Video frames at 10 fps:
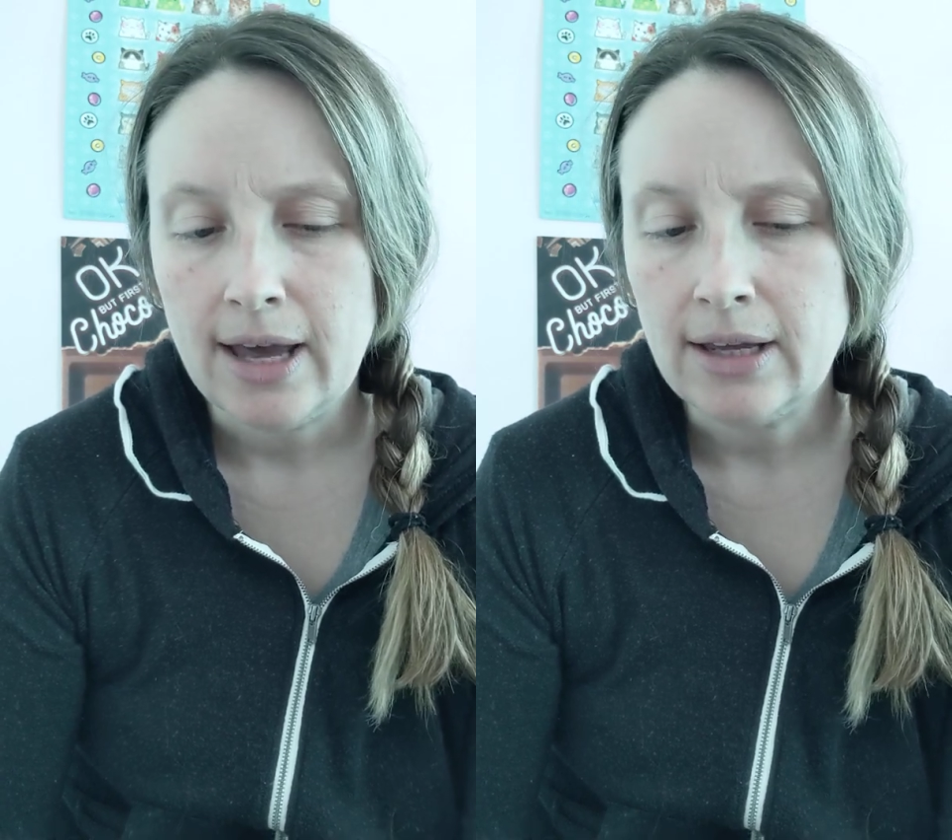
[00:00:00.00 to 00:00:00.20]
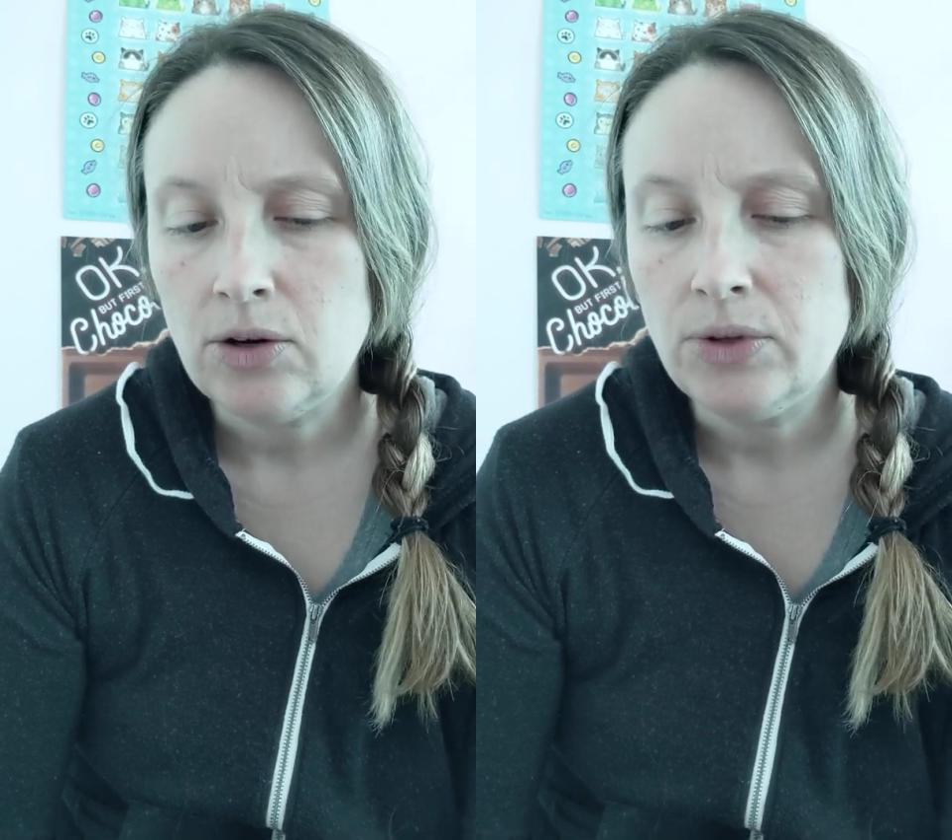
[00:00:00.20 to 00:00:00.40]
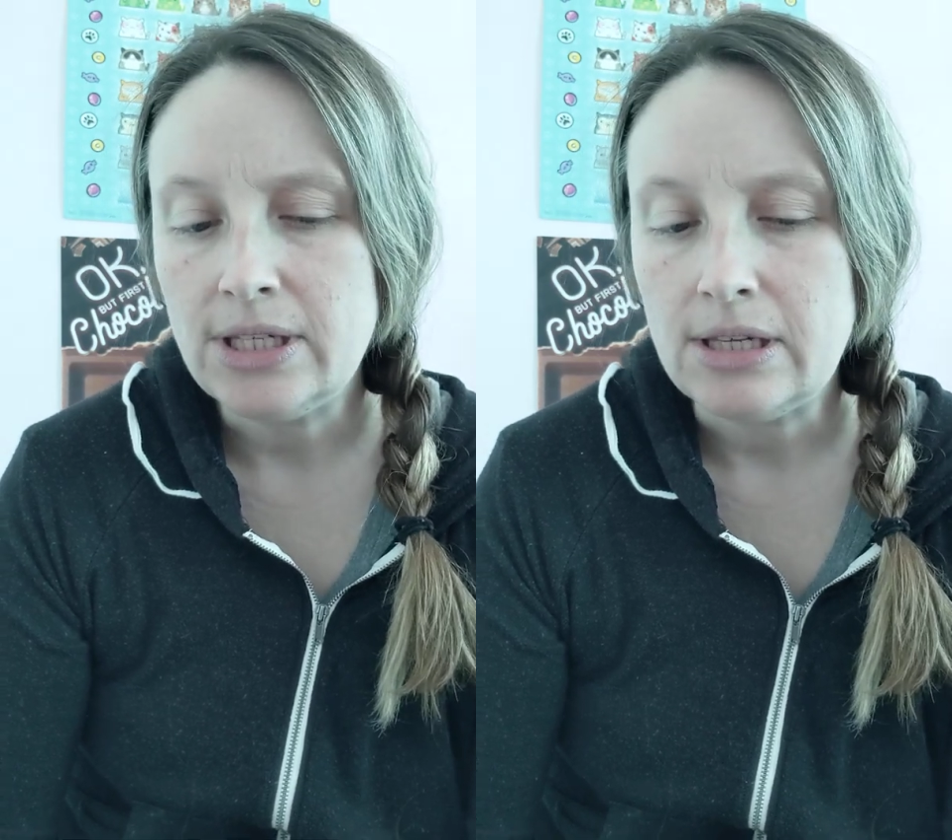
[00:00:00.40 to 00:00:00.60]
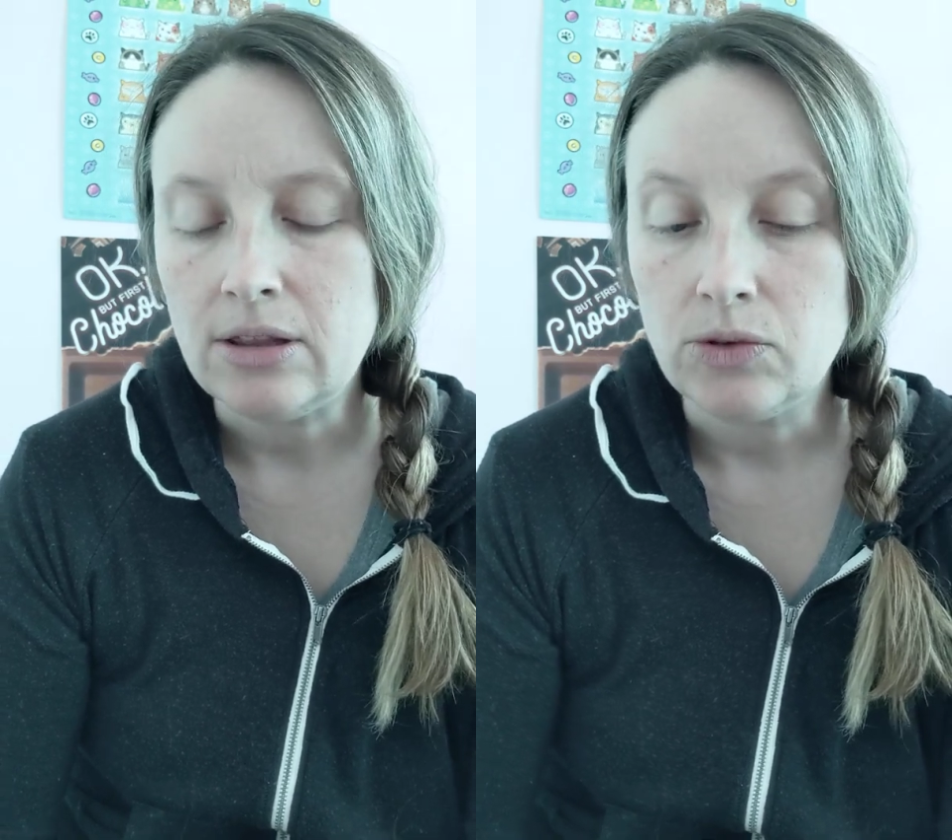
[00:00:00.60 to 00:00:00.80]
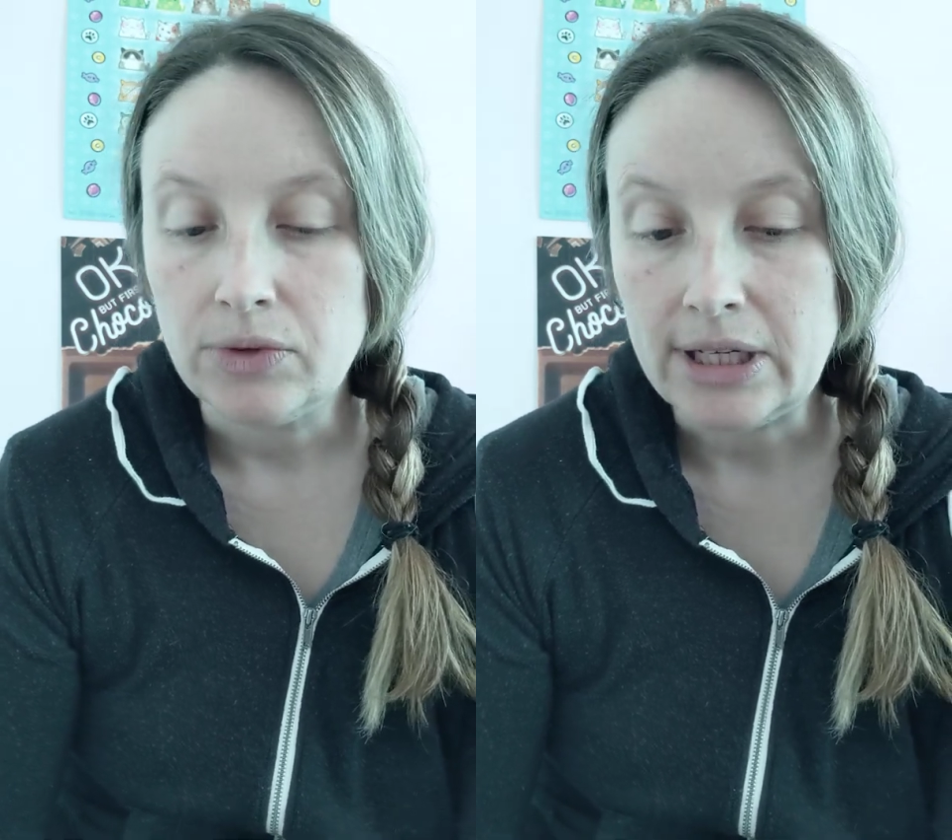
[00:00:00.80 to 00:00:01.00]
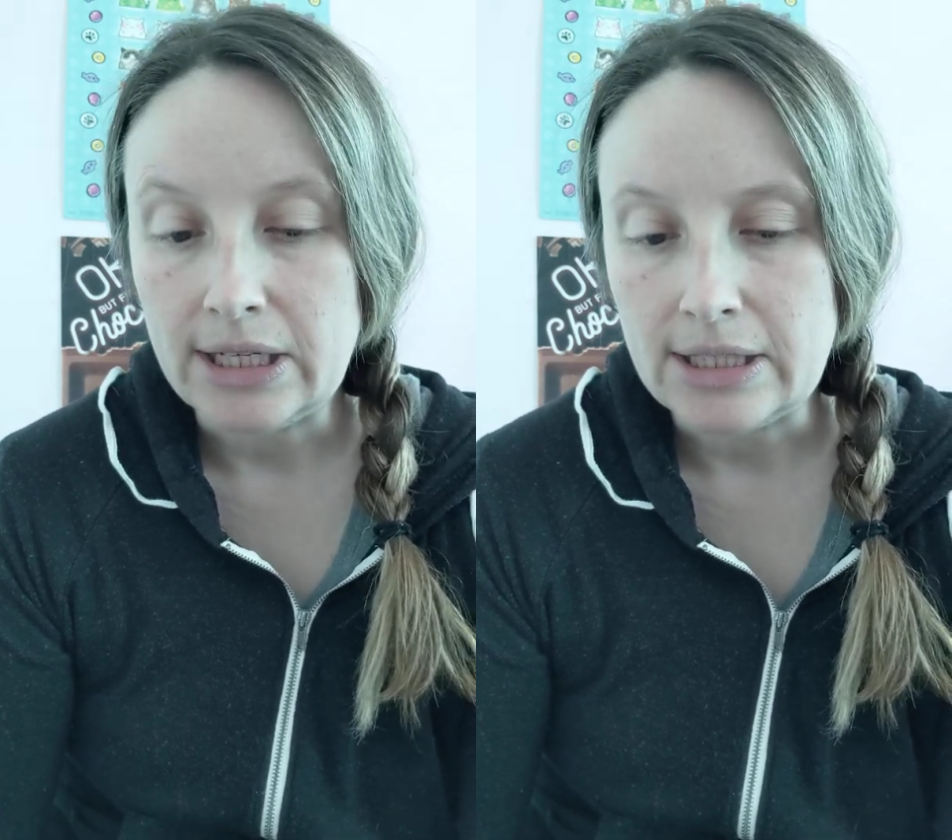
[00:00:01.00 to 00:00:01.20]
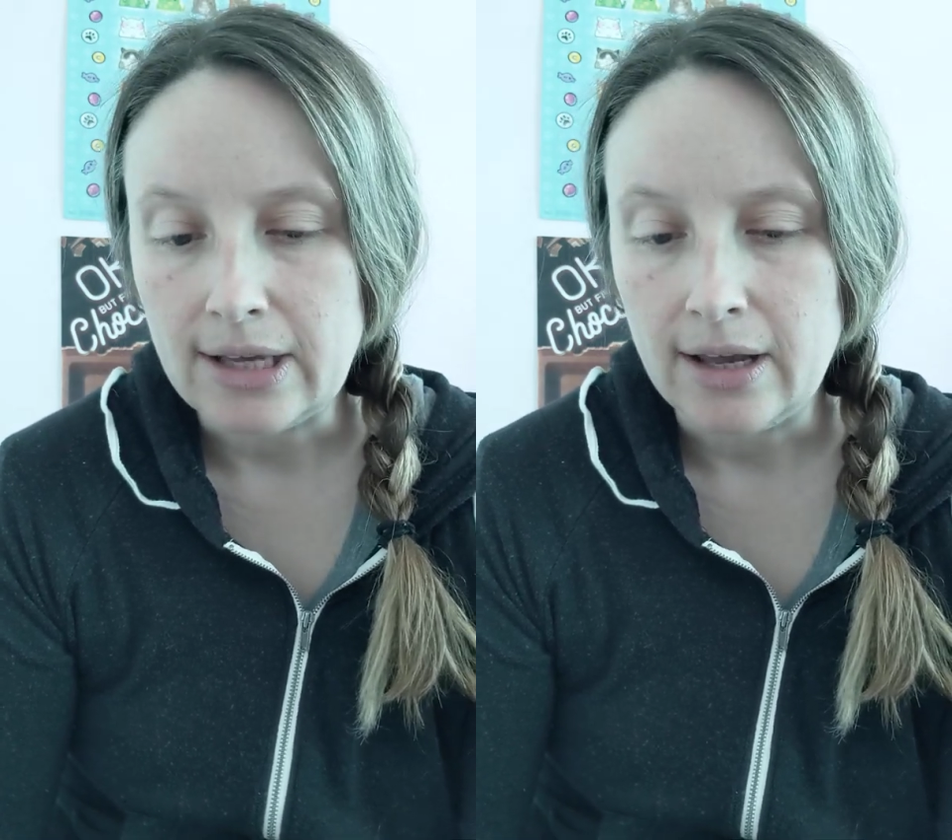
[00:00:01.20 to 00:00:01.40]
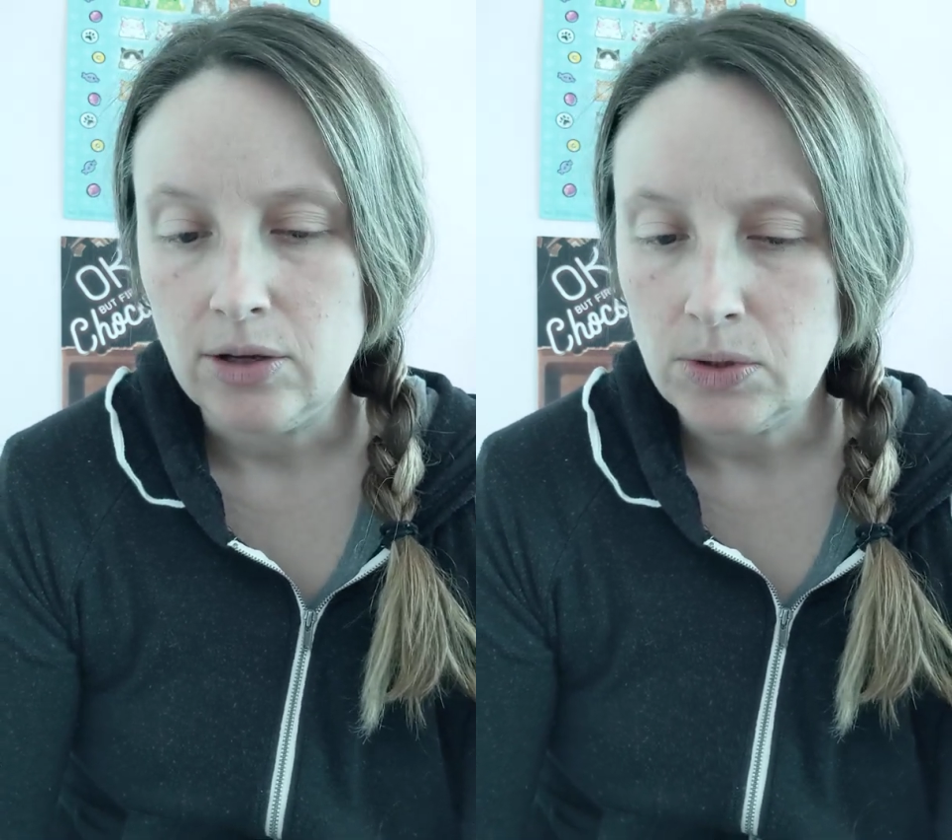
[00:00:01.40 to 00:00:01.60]
I can only see 3, he
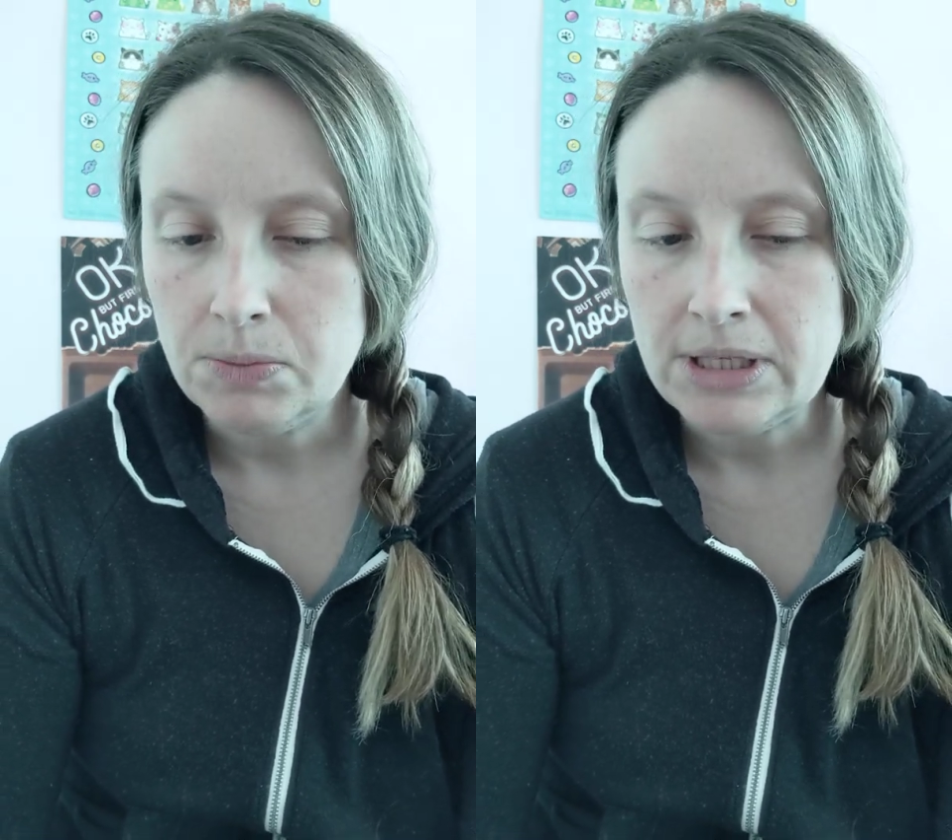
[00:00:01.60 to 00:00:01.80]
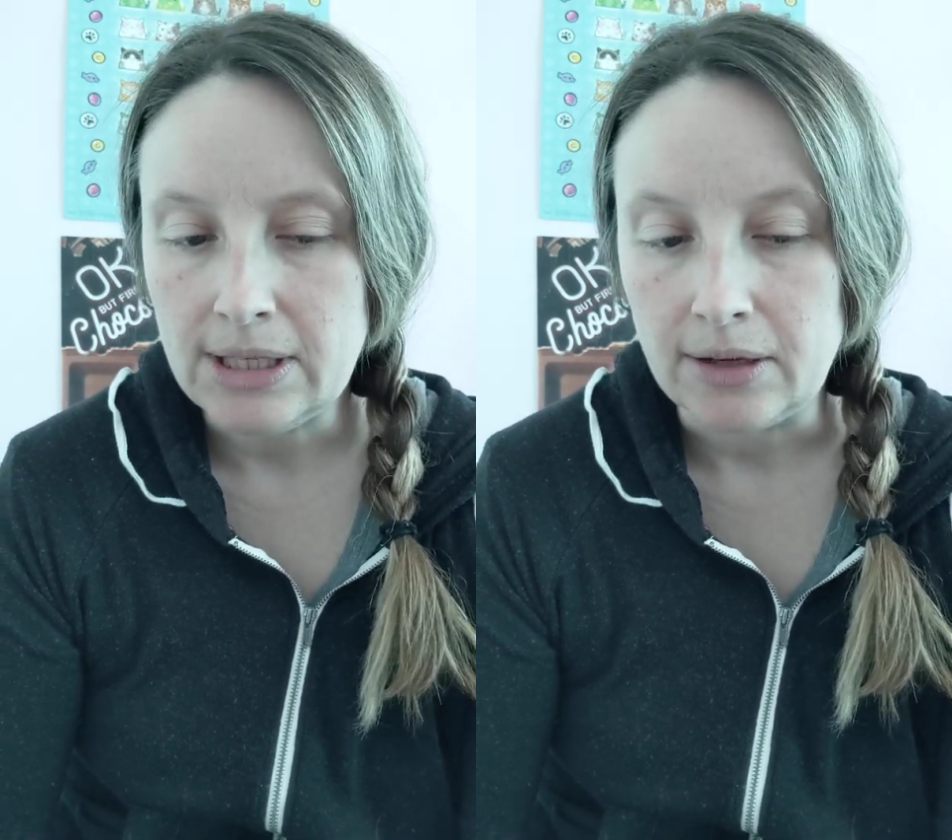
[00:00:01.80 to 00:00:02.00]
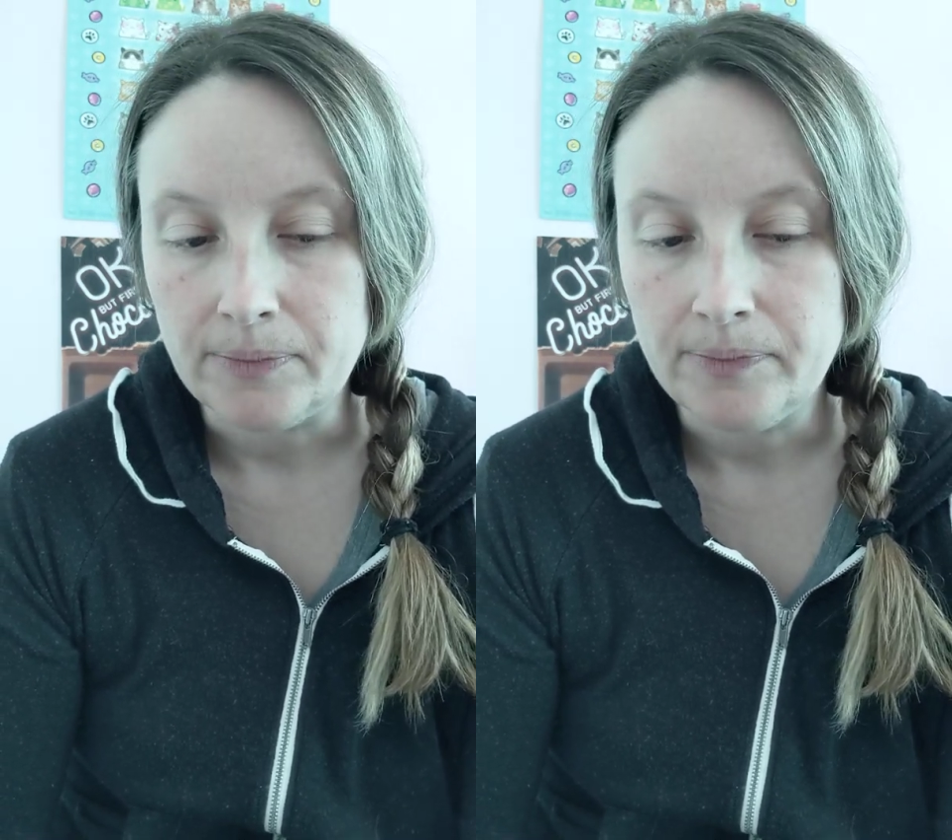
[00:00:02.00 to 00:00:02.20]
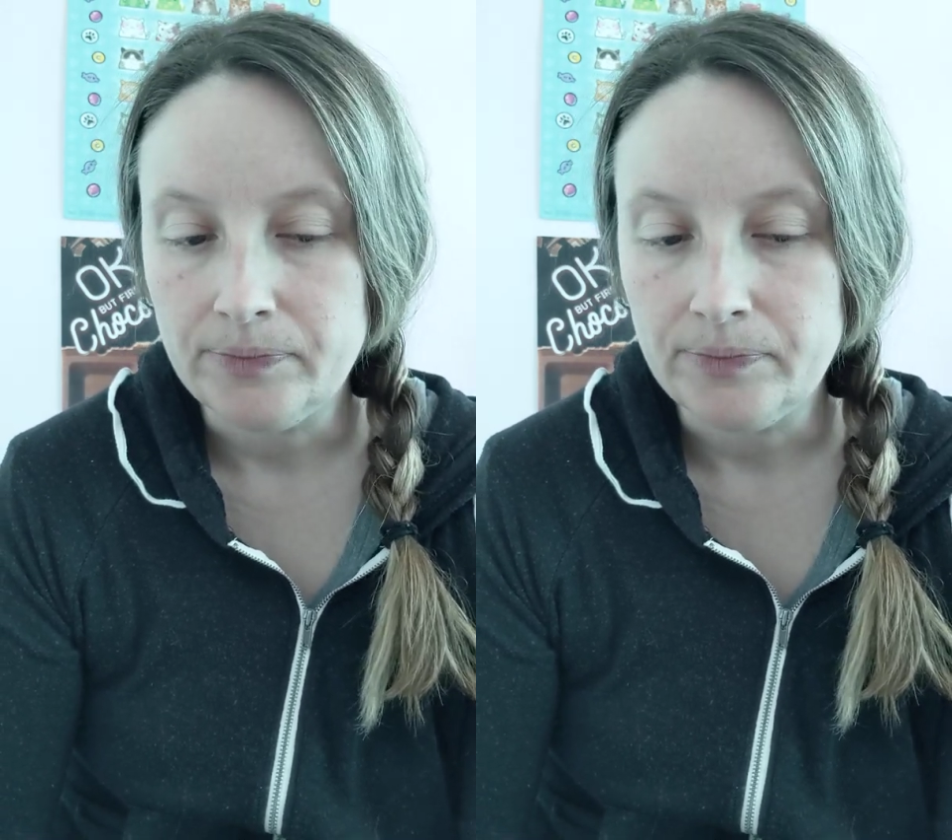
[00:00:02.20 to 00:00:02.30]
said. Who's missing?